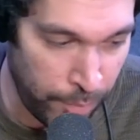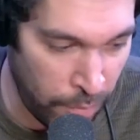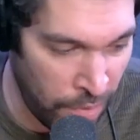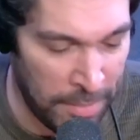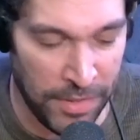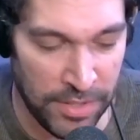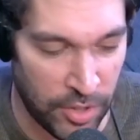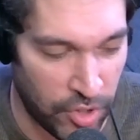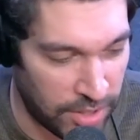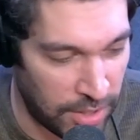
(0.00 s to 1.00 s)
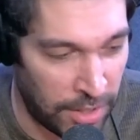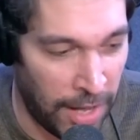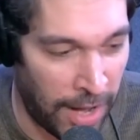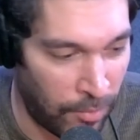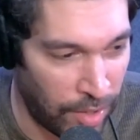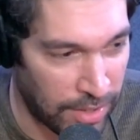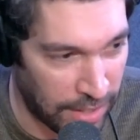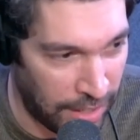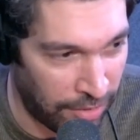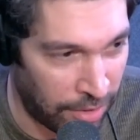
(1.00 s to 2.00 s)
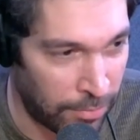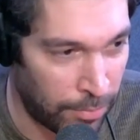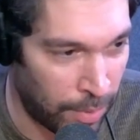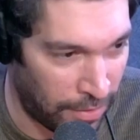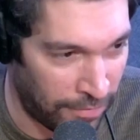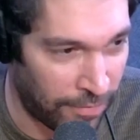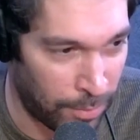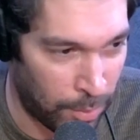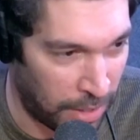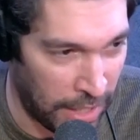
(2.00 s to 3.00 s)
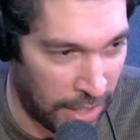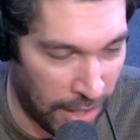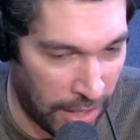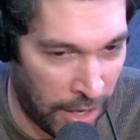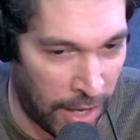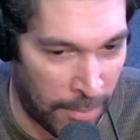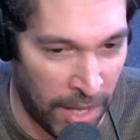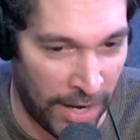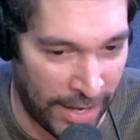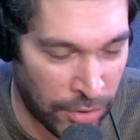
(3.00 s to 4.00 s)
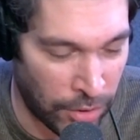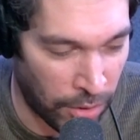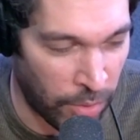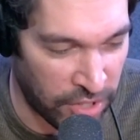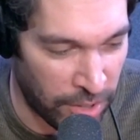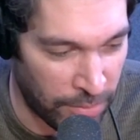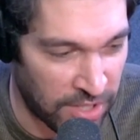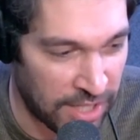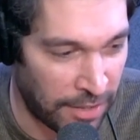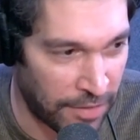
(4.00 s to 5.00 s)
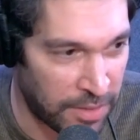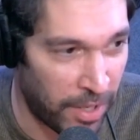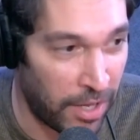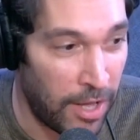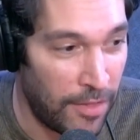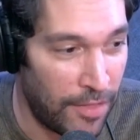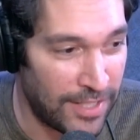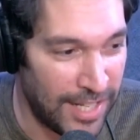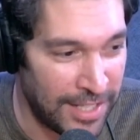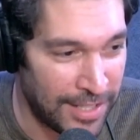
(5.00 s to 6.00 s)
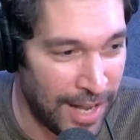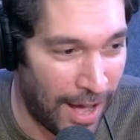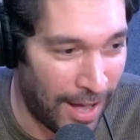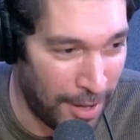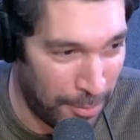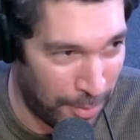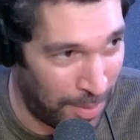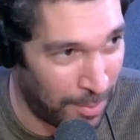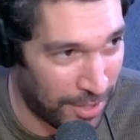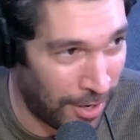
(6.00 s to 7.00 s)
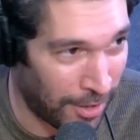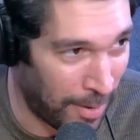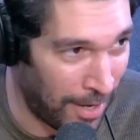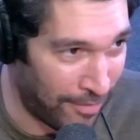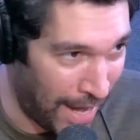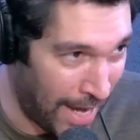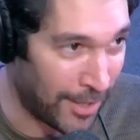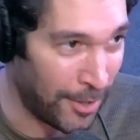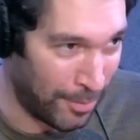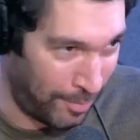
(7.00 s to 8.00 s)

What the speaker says: I mean, this is just an obvious given at the beginning. I'm not answering your question. I'm just stating this. But this is not, when people talk about a vacuum,